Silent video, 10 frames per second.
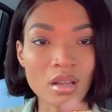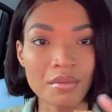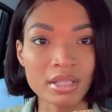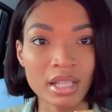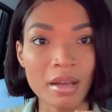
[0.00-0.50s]

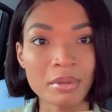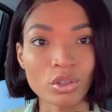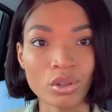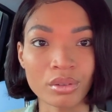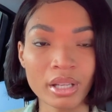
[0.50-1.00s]
Obviously I've been to
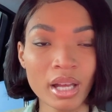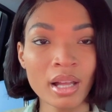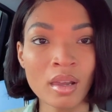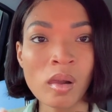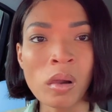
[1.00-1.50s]
Korea
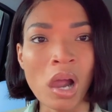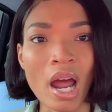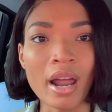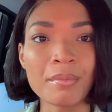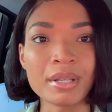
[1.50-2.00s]

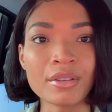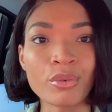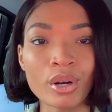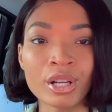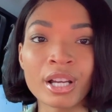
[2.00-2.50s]
and I've been to
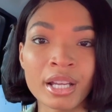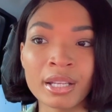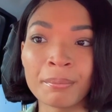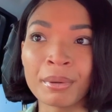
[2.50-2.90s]
Fort Hood,